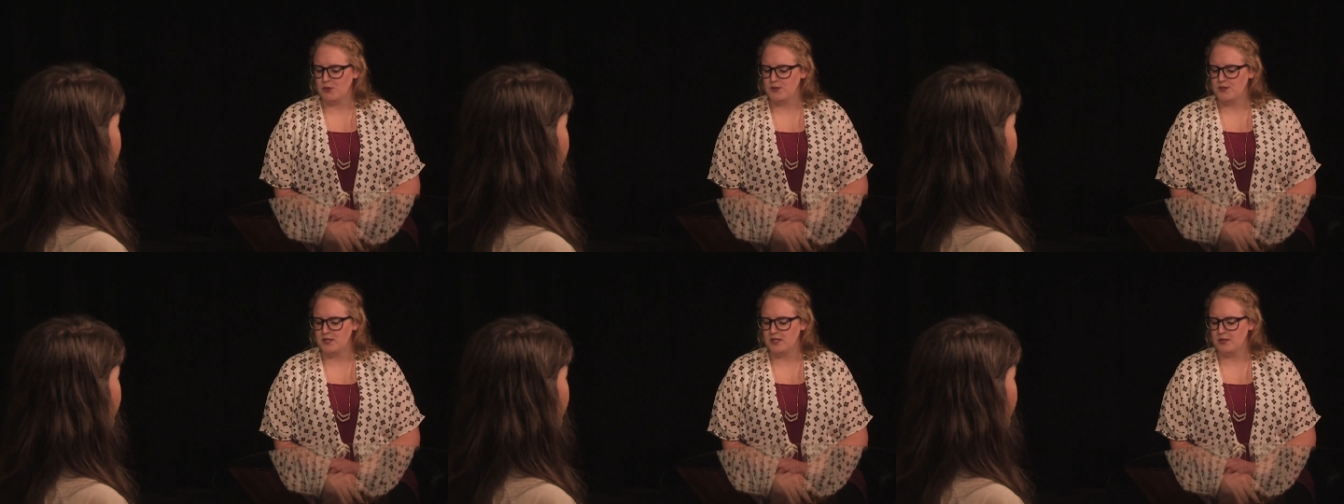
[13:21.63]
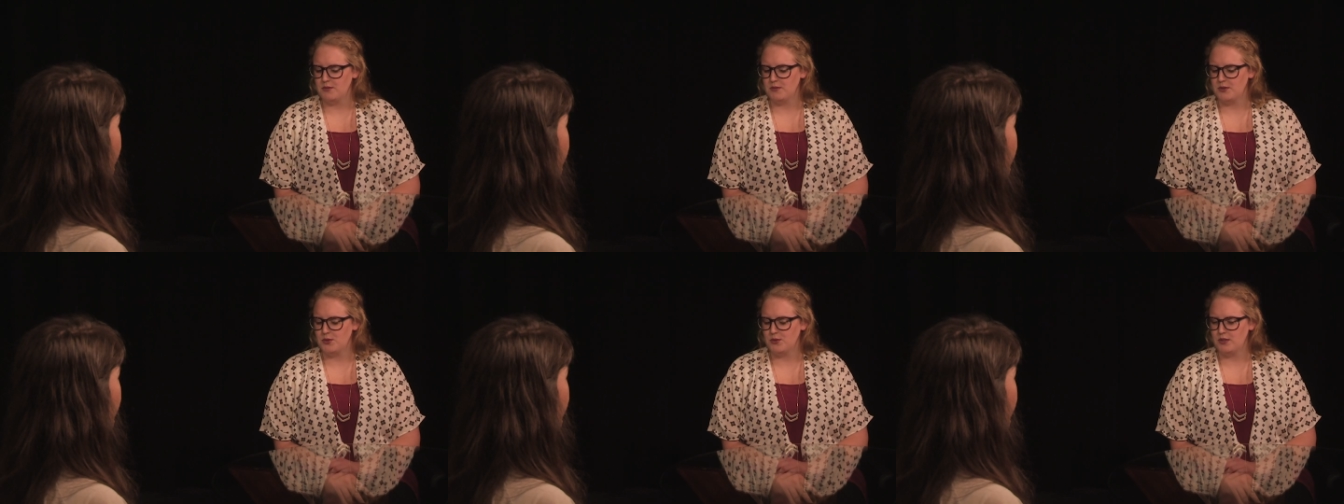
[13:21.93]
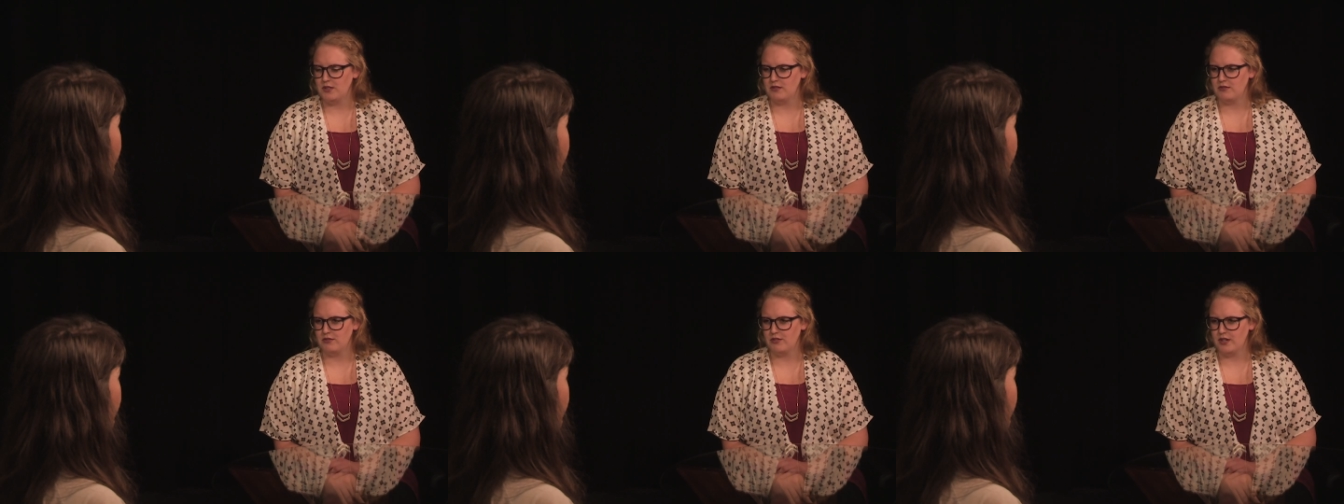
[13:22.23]
mostly
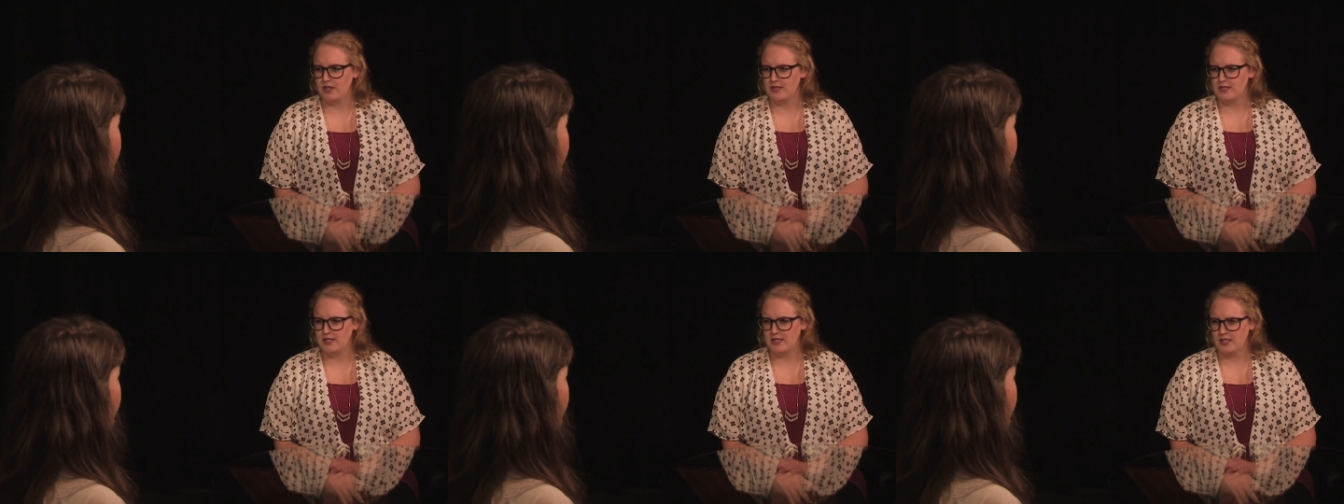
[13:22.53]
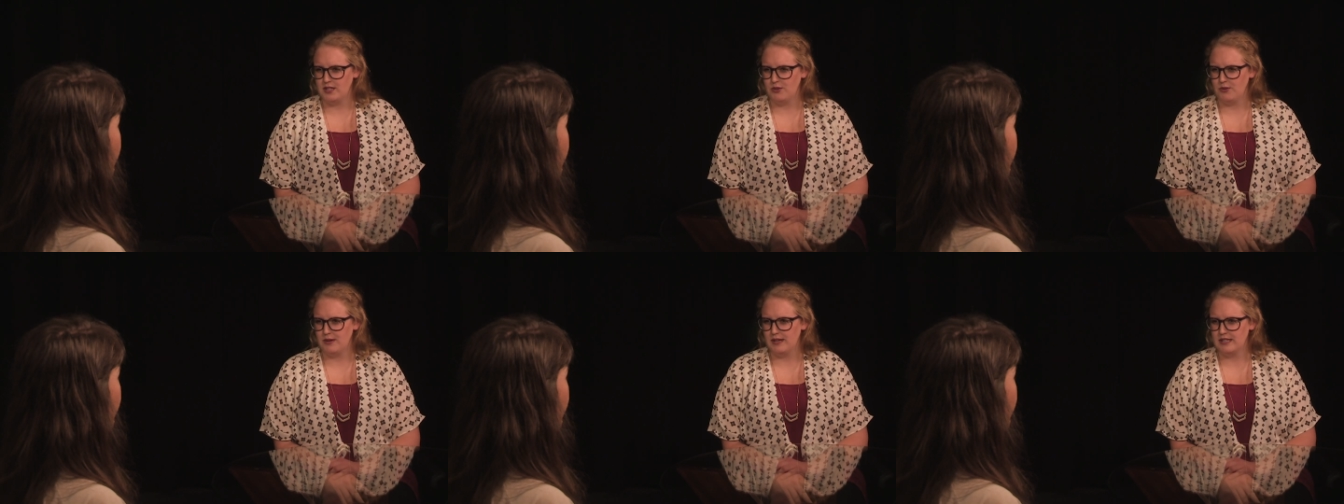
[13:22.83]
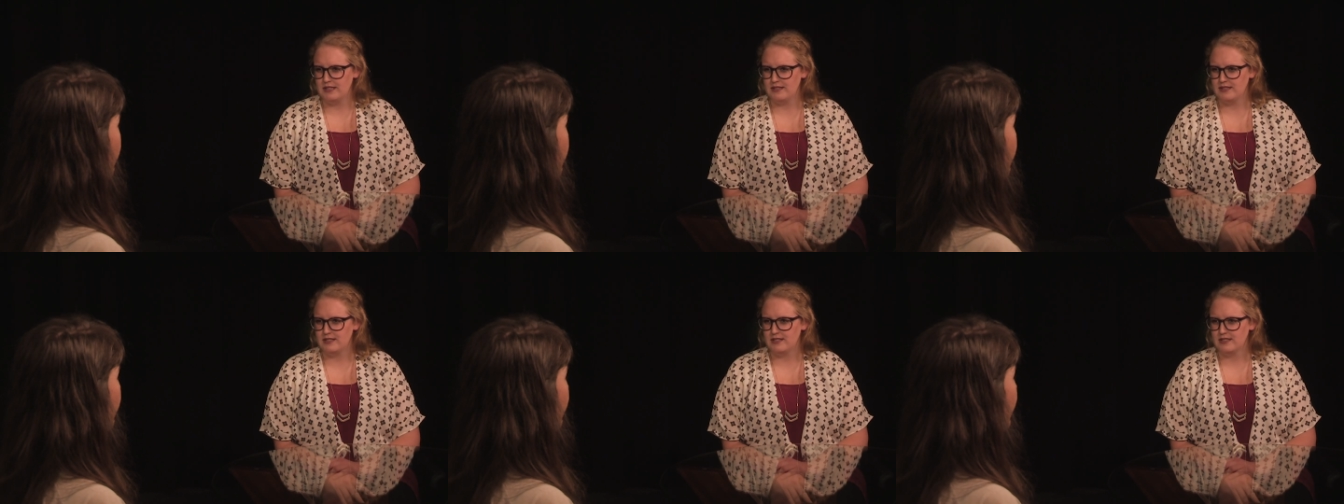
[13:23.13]
between France and the
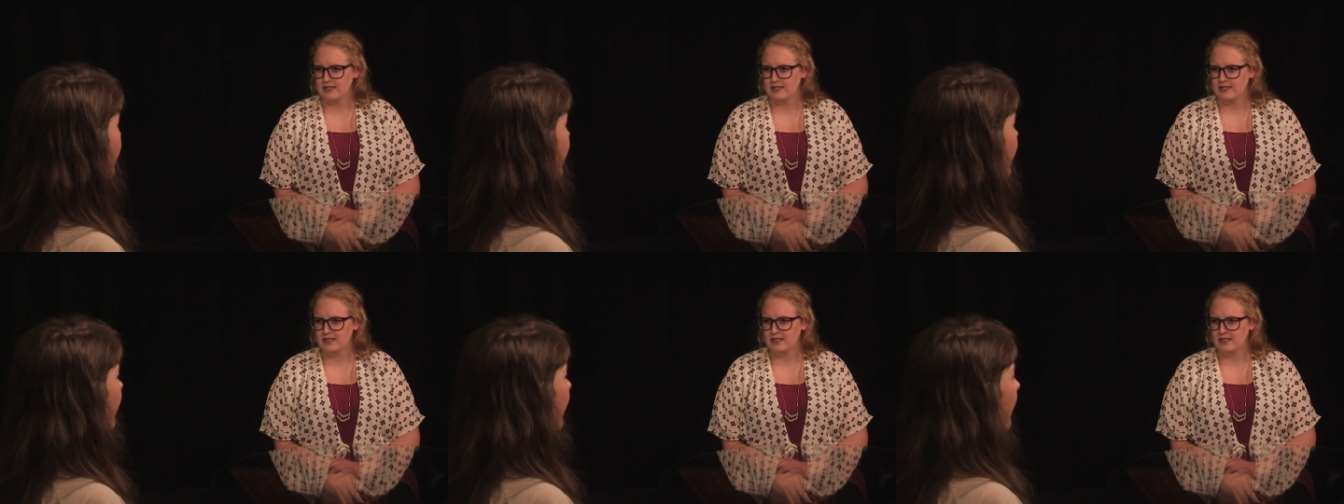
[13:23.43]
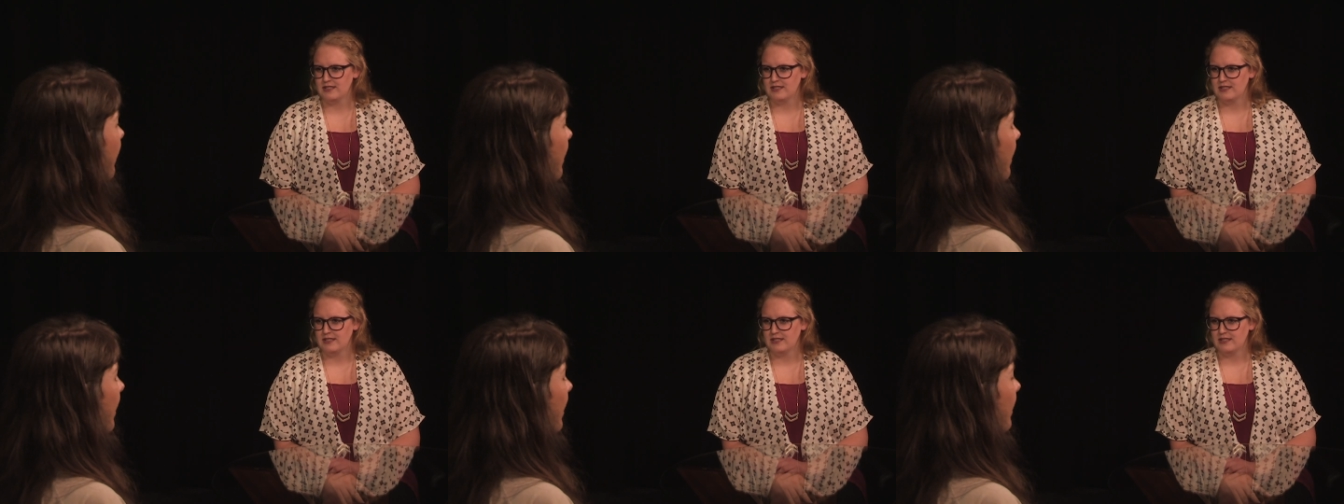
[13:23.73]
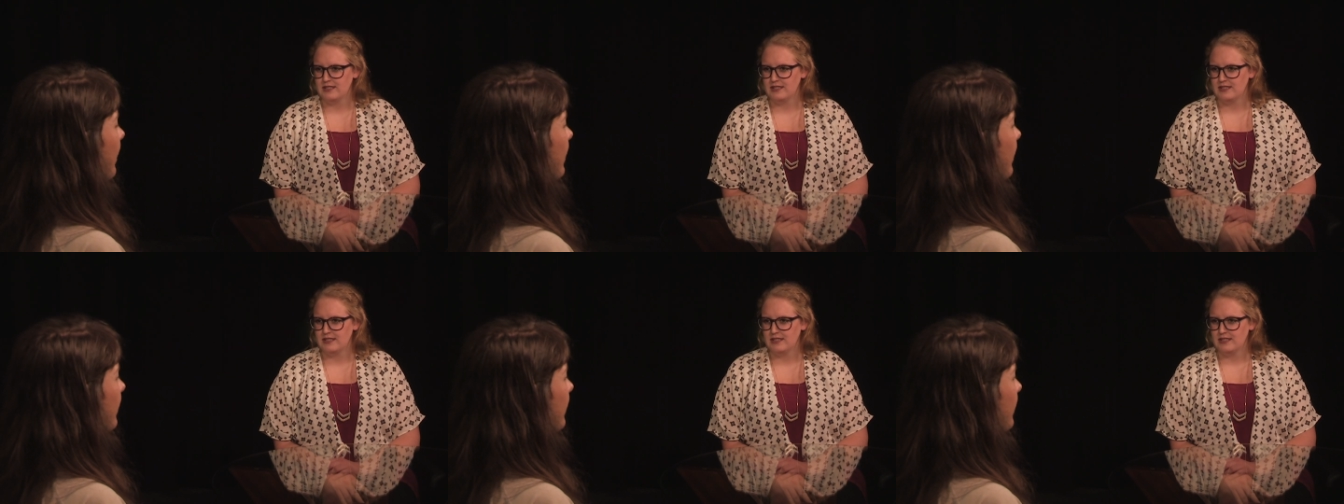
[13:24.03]
US?
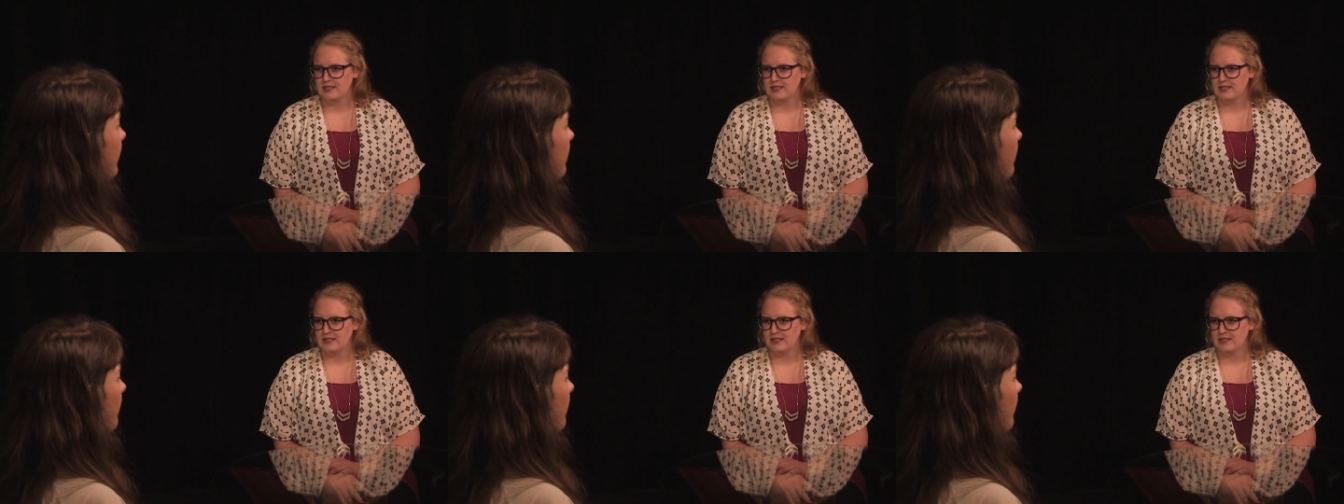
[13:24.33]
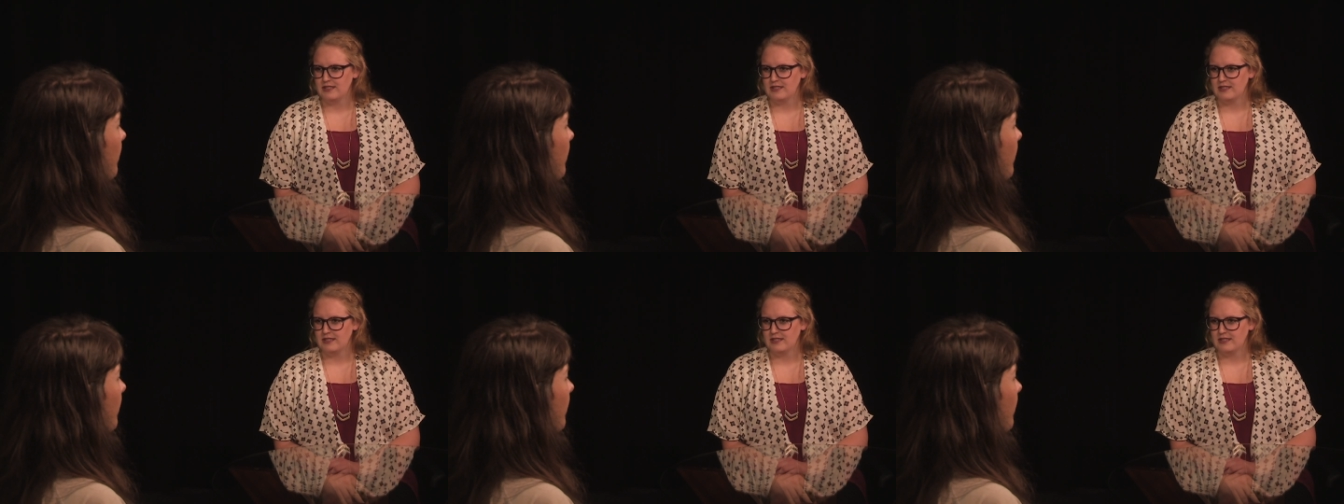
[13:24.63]
I,